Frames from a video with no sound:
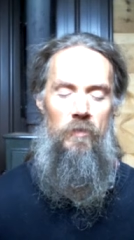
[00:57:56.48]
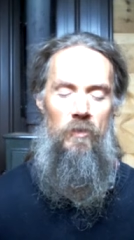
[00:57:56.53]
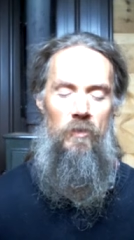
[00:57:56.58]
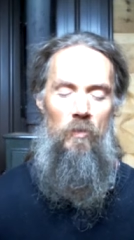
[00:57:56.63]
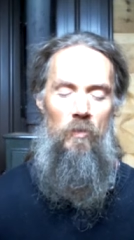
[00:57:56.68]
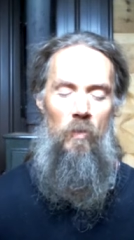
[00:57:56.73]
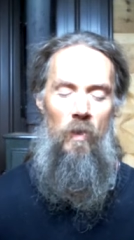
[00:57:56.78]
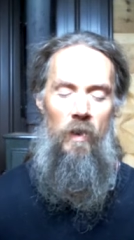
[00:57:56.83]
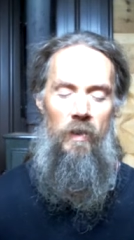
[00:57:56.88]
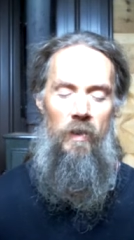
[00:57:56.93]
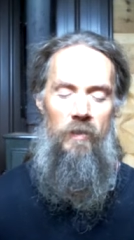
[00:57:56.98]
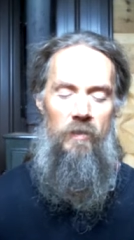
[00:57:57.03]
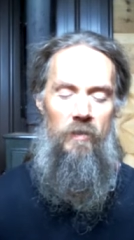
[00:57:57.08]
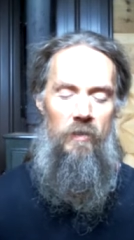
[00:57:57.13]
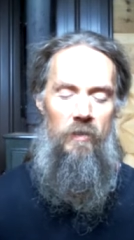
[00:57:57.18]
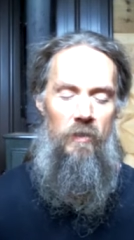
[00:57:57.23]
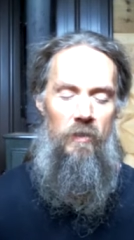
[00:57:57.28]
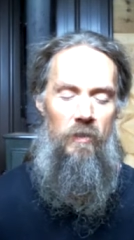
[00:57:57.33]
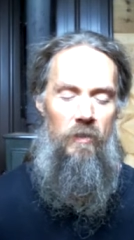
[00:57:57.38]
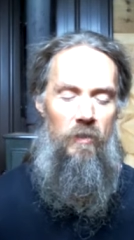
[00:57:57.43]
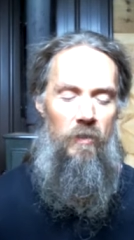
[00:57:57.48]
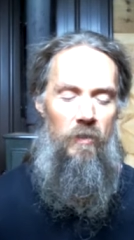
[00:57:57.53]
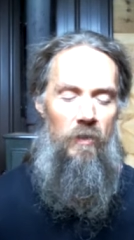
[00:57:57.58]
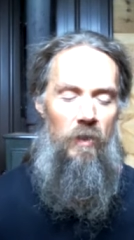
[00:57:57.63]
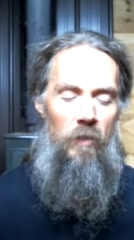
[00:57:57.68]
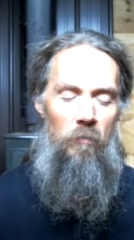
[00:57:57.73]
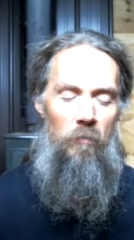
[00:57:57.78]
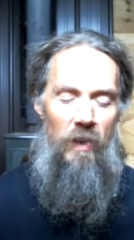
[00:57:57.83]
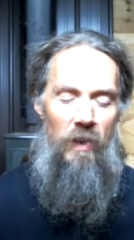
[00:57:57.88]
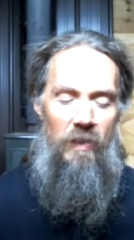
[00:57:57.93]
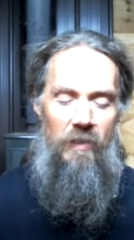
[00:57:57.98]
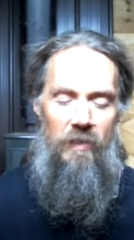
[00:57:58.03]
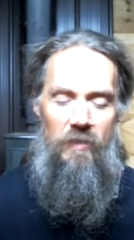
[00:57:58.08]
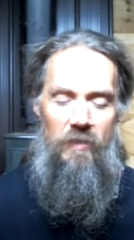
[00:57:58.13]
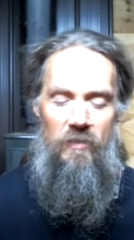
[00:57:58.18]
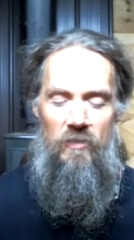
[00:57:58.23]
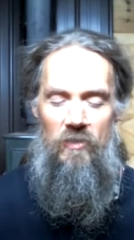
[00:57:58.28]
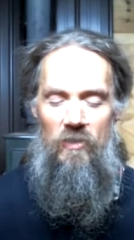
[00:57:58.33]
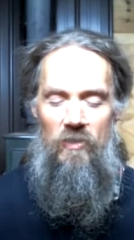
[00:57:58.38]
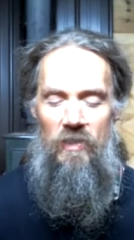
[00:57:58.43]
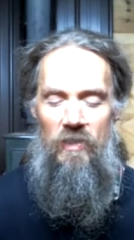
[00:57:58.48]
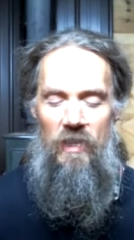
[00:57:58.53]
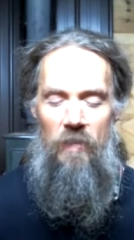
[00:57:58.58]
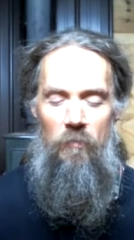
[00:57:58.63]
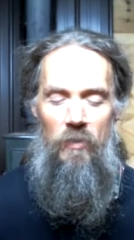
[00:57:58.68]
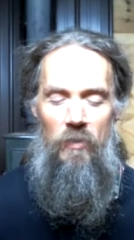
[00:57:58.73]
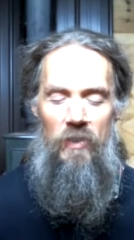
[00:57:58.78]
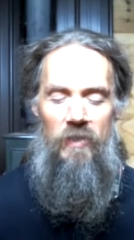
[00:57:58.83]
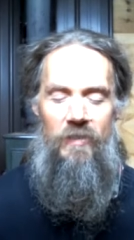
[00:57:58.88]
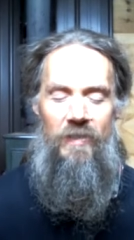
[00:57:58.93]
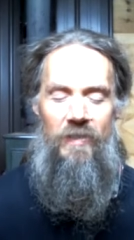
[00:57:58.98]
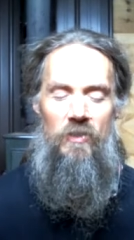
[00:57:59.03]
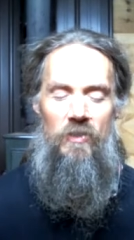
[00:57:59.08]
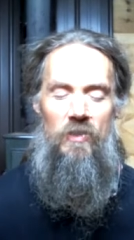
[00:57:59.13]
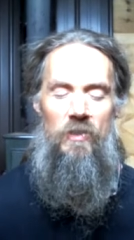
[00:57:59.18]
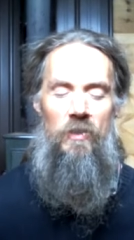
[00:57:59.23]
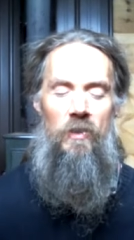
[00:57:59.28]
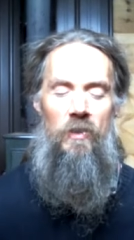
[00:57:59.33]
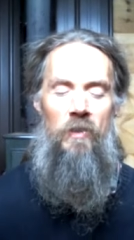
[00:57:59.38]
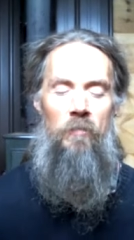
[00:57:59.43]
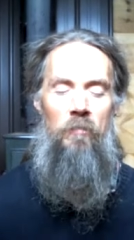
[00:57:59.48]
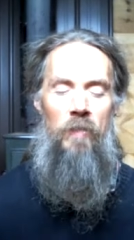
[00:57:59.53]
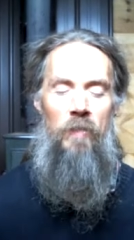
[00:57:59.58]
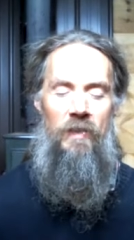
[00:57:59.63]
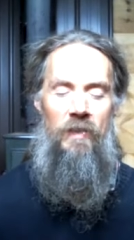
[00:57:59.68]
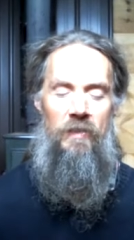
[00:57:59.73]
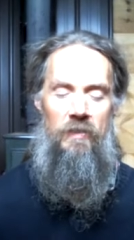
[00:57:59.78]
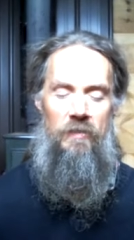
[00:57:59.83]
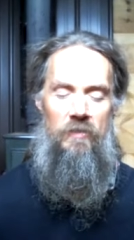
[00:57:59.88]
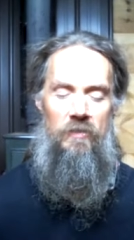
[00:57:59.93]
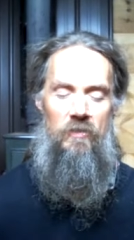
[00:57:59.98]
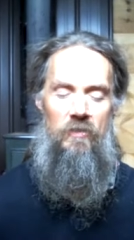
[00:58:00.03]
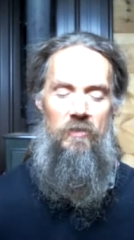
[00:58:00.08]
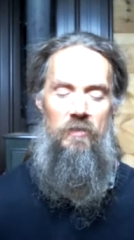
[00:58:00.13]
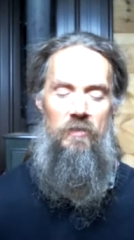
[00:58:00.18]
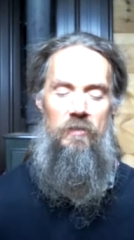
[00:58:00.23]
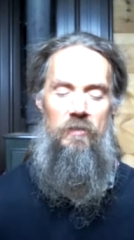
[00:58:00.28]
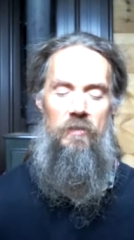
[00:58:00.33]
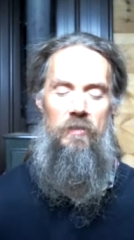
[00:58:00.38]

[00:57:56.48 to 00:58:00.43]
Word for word: You want abundance, just keep your attention on abundance.